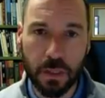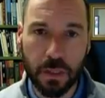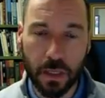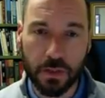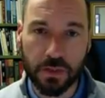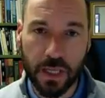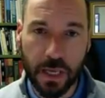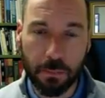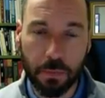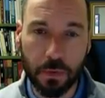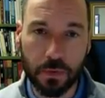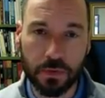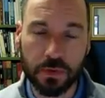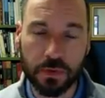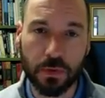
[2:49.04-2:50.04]

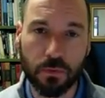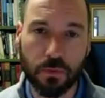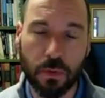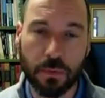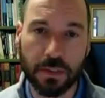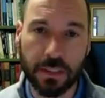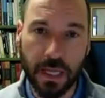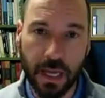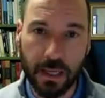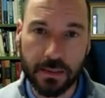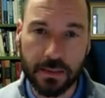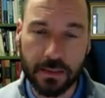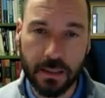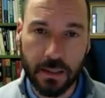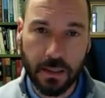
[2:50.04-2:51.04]
examples from the
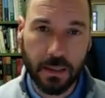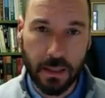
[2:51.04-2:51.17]
text,